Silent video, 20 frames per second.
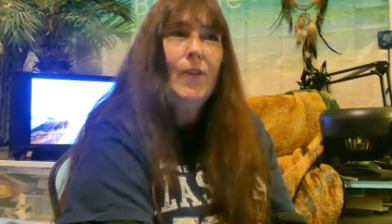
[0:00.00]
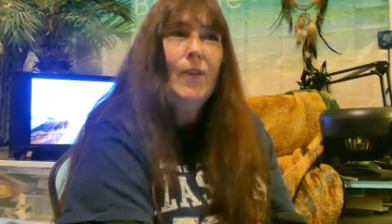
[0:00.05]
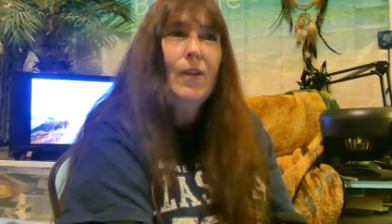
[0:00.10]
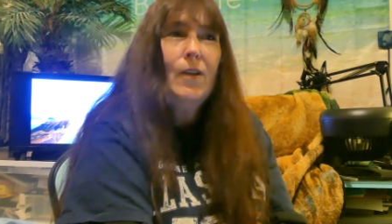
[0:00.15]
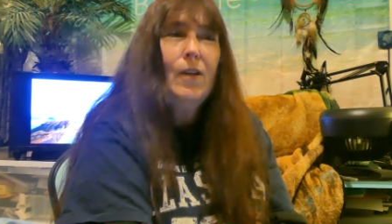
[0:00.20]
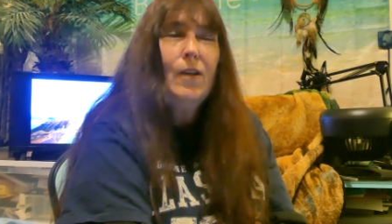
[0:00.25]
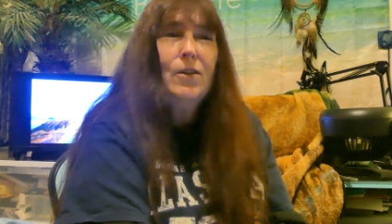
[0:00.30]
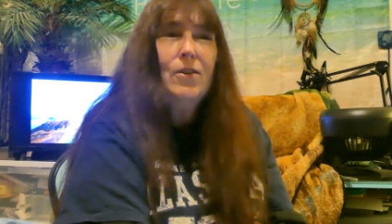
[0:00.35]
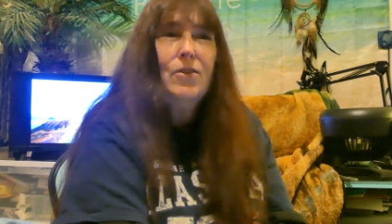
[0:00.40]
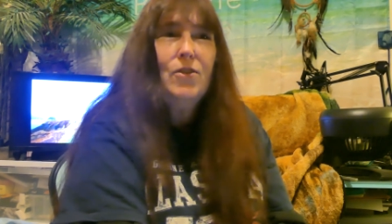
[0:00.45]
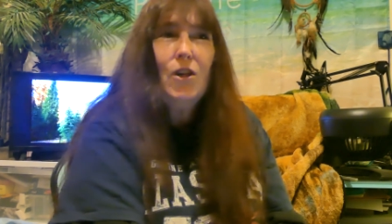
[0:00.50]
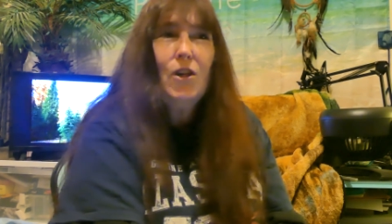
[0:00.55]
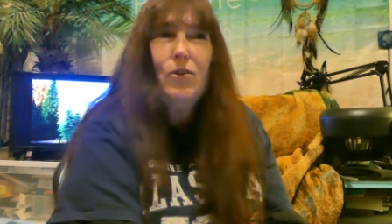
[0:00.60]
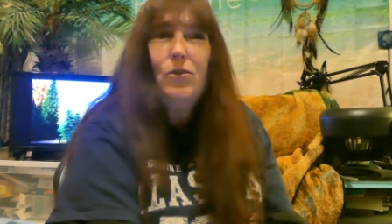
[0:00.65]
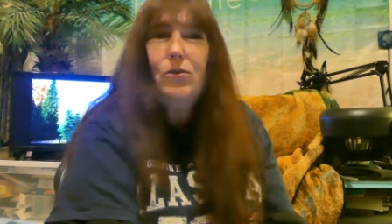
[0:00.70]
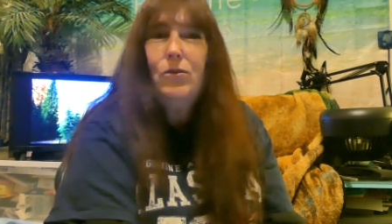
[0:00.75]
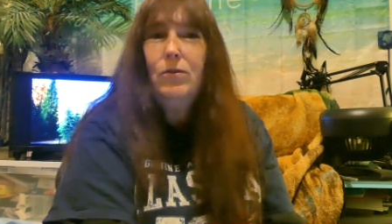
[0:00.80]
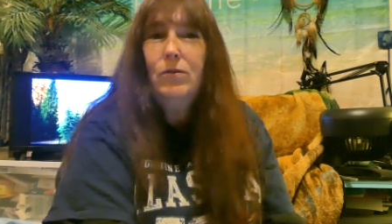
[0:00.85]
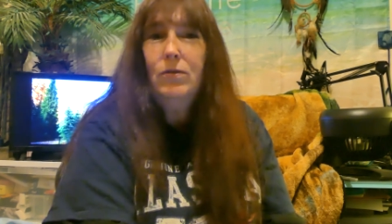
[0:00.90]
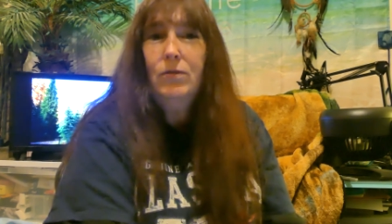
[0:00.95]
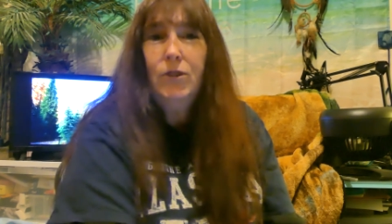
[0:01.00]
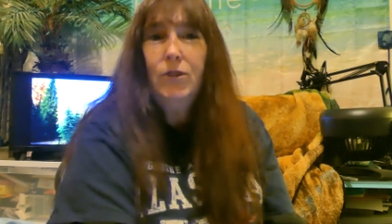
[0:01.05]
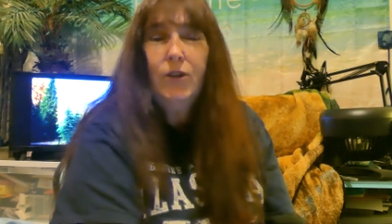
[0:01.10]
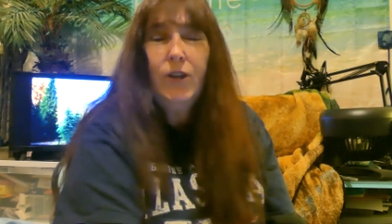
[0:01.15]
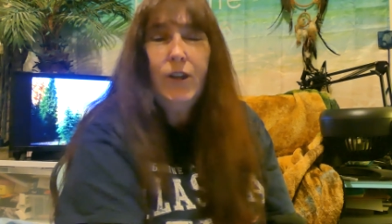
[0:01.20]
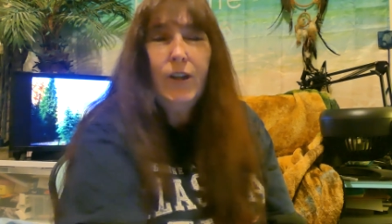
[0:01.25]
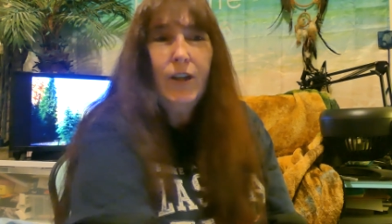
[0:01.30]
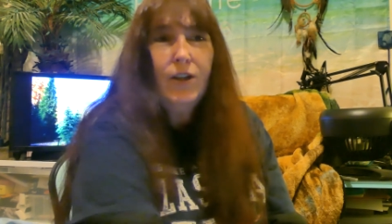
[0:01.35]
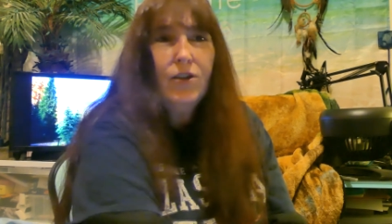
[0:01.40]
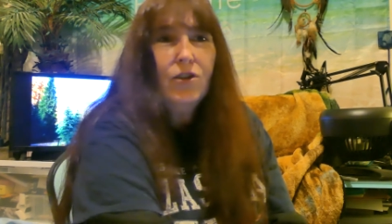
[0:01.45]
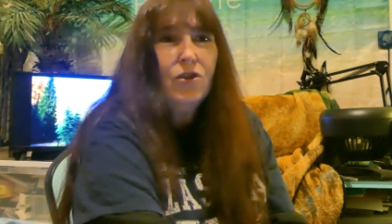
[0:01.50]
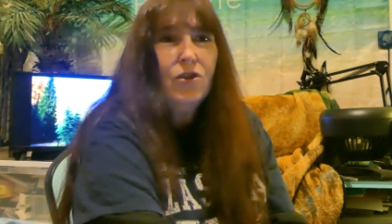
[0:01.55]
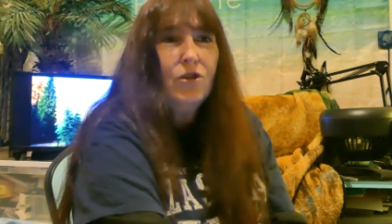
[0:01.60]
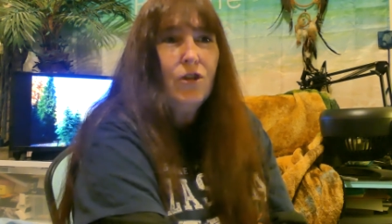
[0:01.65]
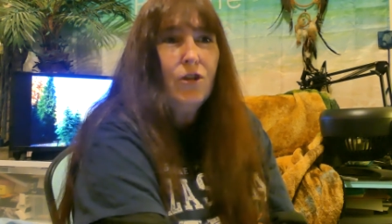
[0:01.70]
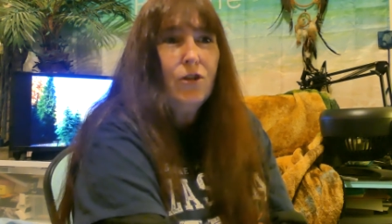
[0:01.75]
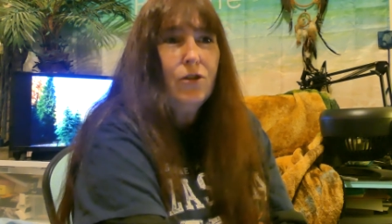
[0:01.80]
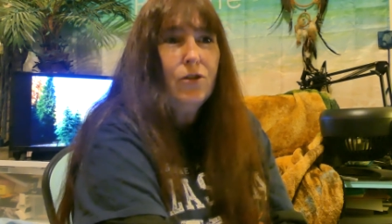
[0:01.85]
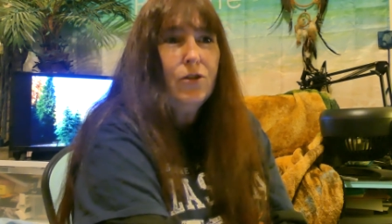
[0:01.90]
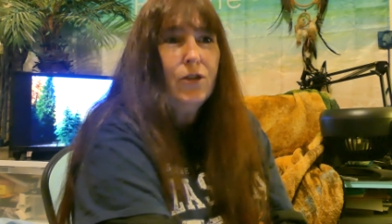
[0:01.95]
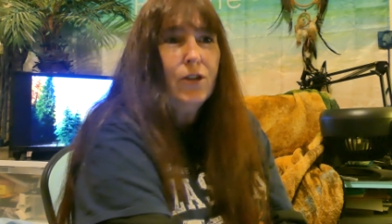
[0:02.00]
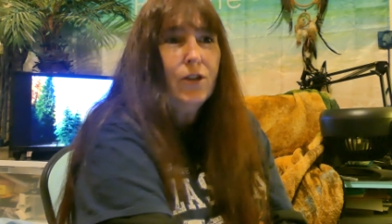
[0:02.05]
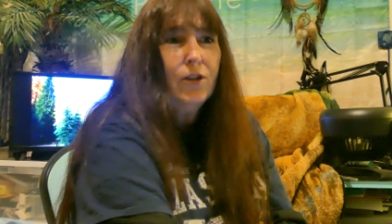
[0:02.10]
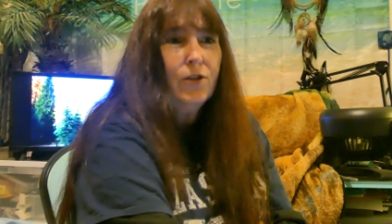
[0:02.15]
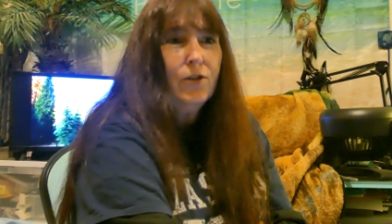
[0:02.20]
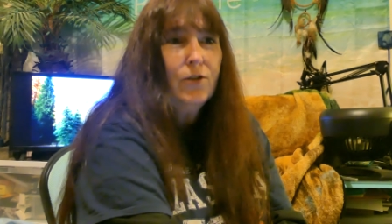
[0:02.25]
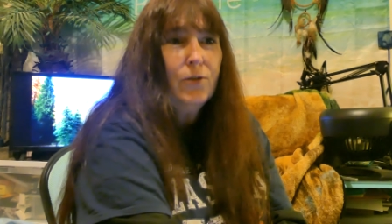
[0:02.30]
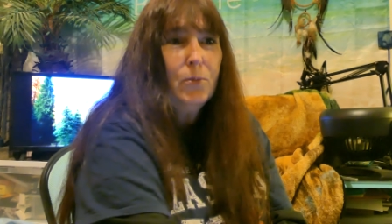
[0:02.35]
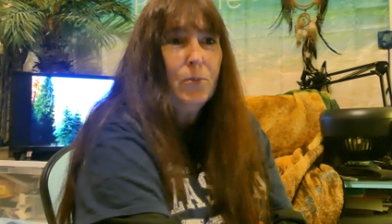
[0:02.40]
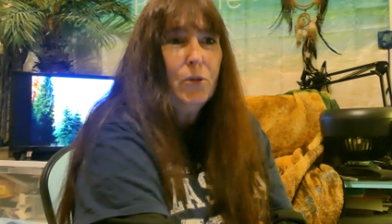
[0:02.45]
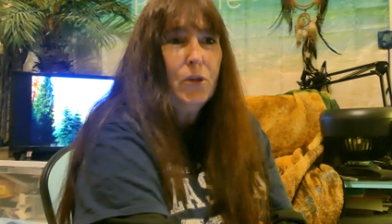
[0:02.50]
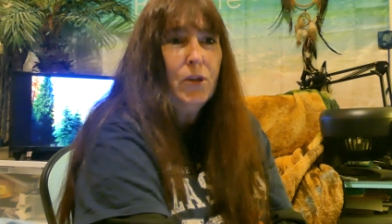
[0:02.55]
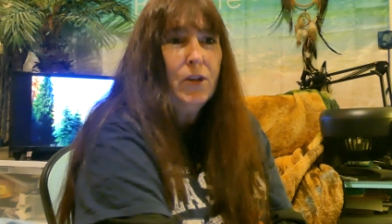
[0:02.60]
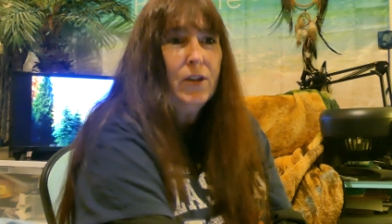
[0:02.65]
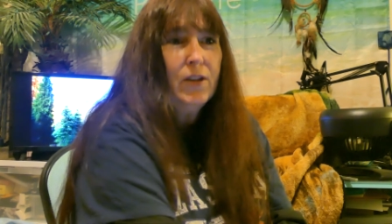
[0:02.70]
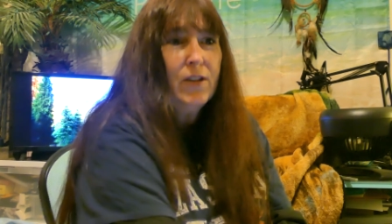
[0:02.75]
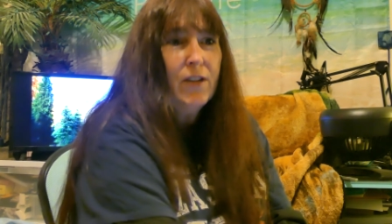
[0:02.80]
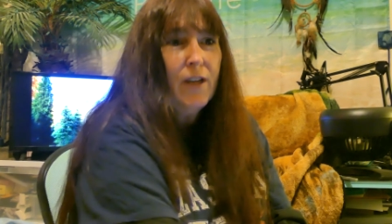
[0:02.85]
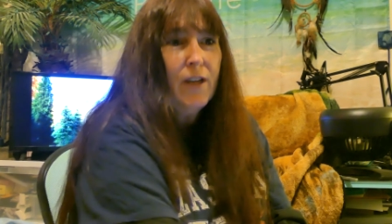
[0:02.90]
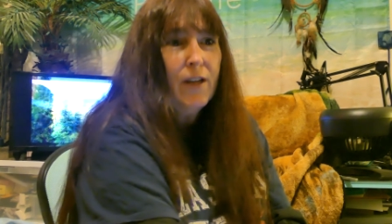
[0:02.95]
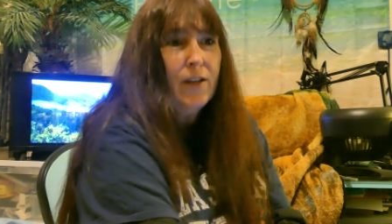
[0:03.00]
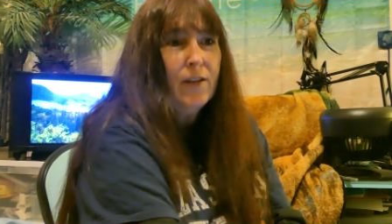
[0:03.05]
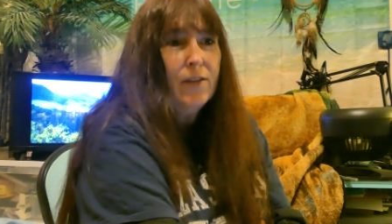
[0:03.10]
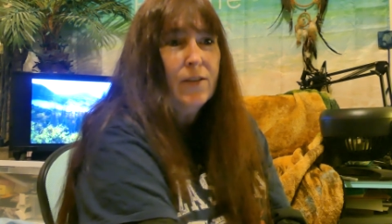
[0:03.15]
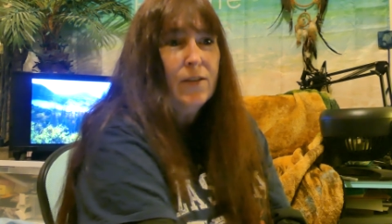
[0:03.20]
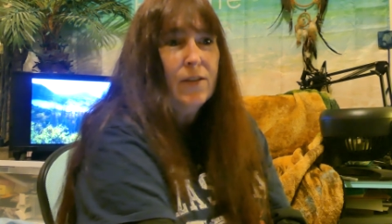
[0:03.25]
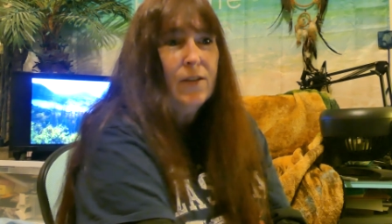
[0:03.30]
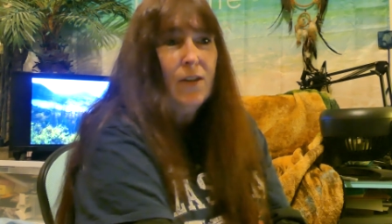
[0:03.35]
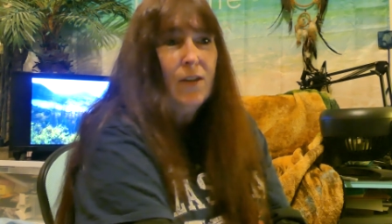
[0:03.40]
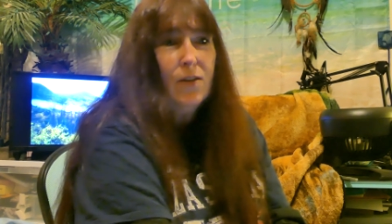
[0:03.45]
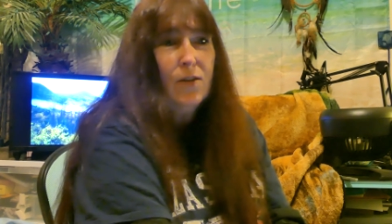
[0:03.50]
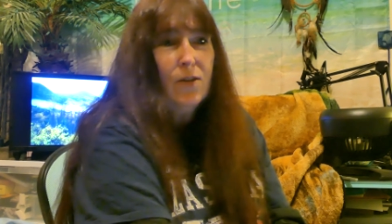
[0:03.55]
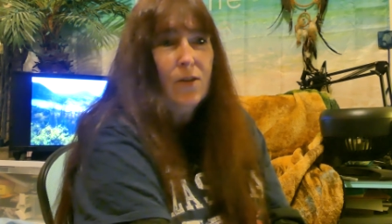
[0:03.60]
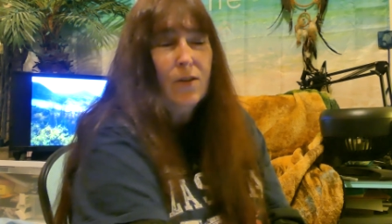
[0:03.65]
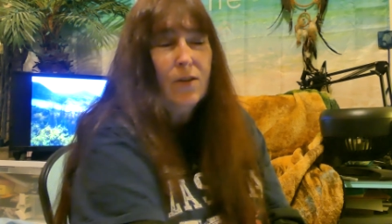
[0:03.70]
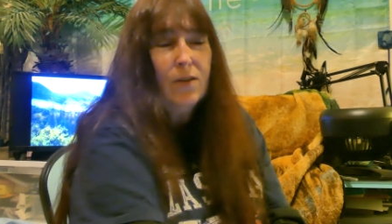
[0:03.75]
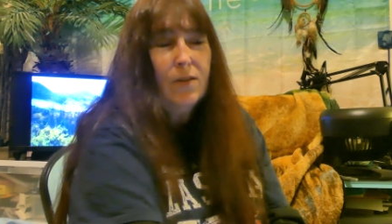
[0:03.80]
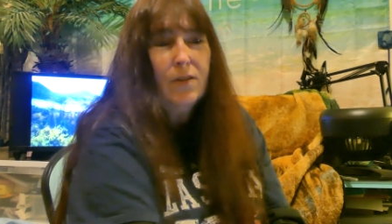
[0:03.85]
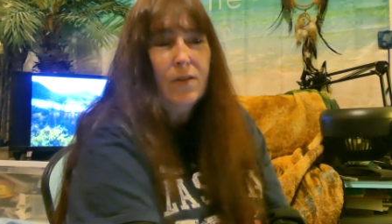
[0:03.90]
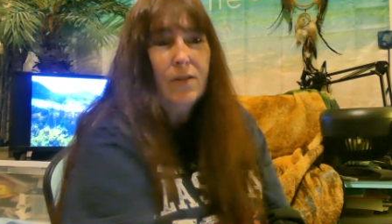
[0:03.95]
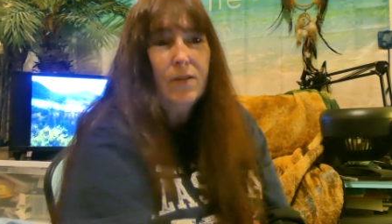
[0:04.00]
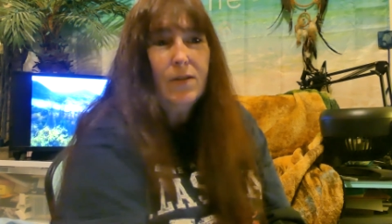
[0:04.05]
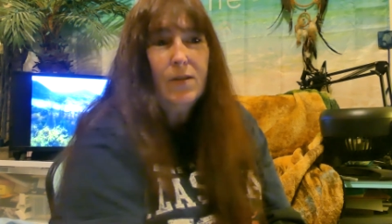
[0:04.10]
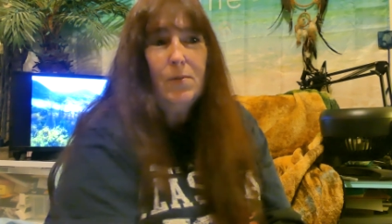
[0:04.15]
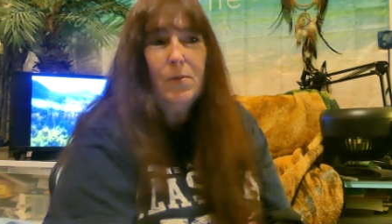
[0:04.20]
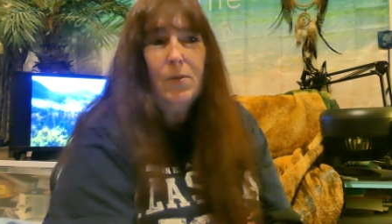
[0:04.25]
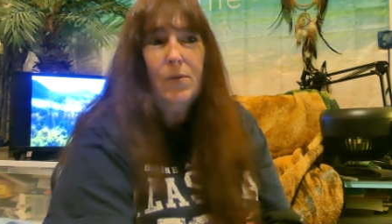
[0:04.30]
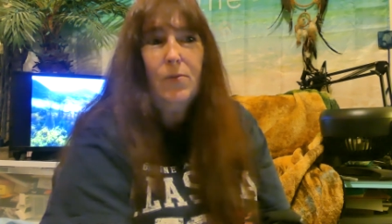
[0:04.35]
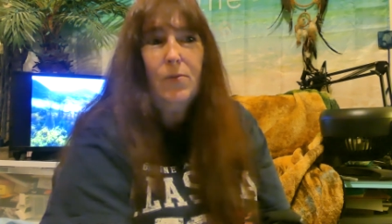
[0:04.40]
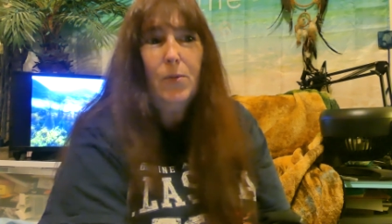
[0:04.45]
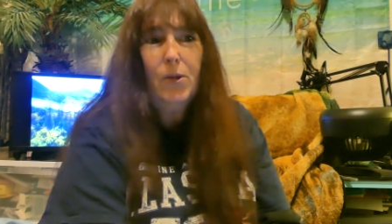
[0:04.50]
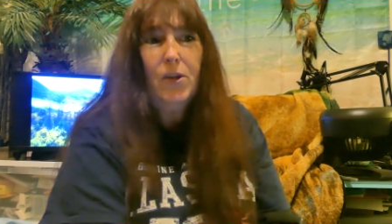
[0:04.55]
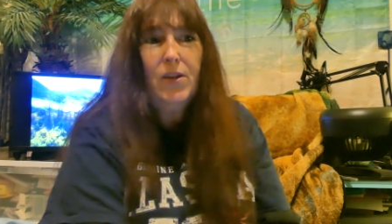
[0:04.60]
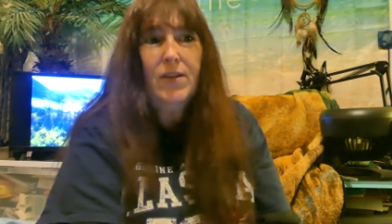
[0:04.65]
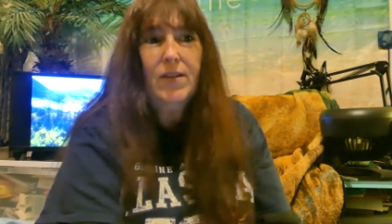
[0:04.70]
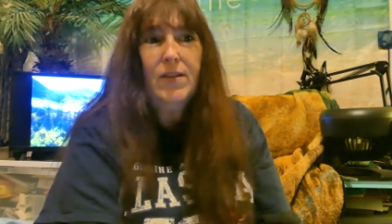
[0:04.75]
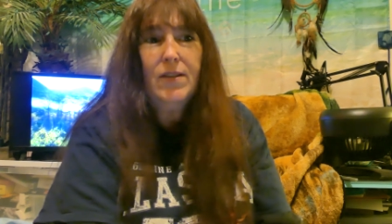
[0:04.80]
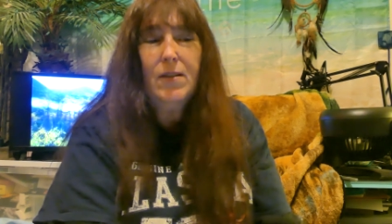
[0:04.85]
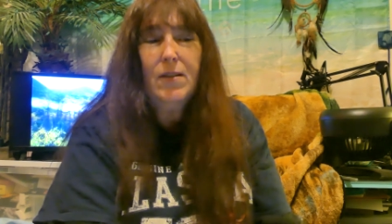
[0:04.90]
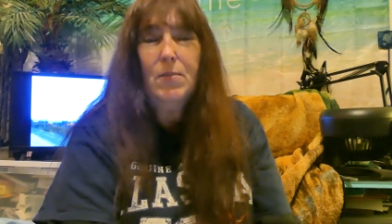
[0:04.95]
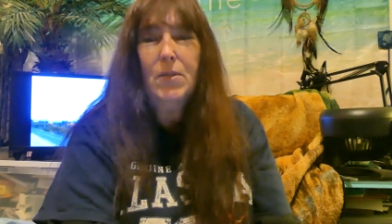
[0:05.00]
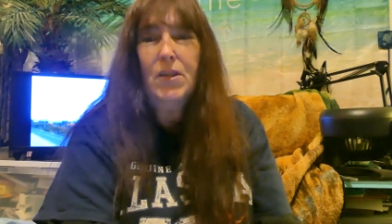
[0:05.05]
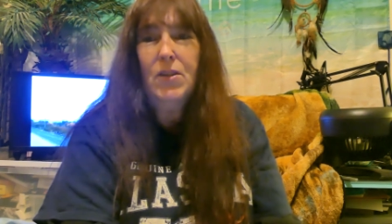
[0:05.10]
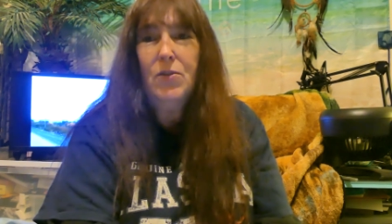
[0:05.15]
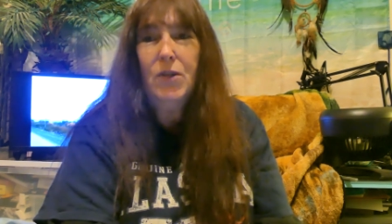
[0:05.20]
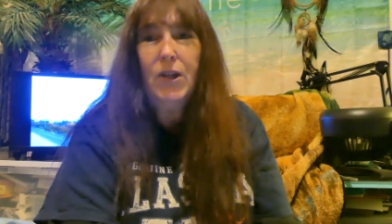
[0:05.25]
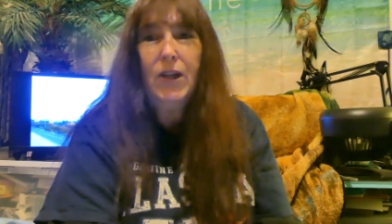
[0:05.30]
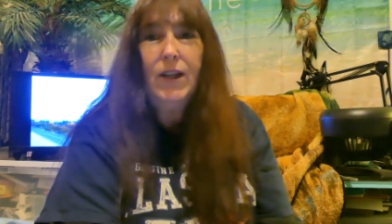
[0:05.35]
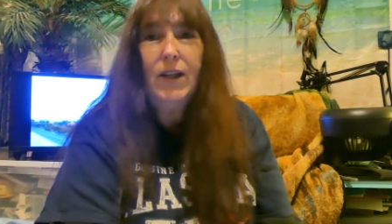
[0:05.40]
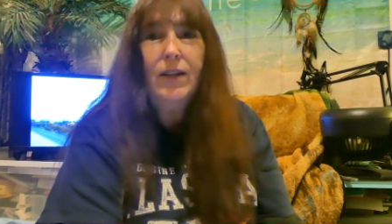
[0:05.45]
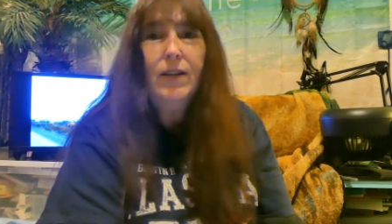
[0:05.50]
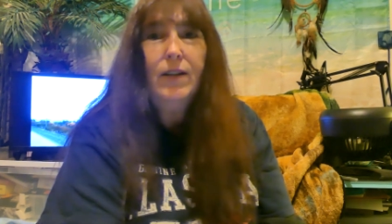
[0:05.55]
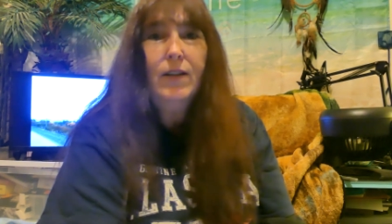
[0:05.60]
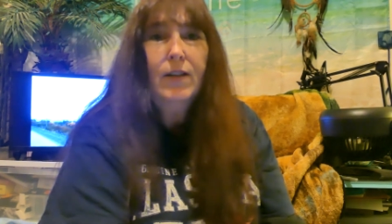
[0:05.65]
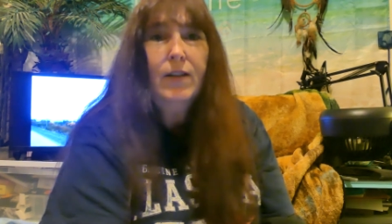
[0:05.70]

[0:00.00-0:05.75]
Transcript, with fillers: a shuttle. You can catch a shuttle that goes from one end of the island to the other and some other places in between.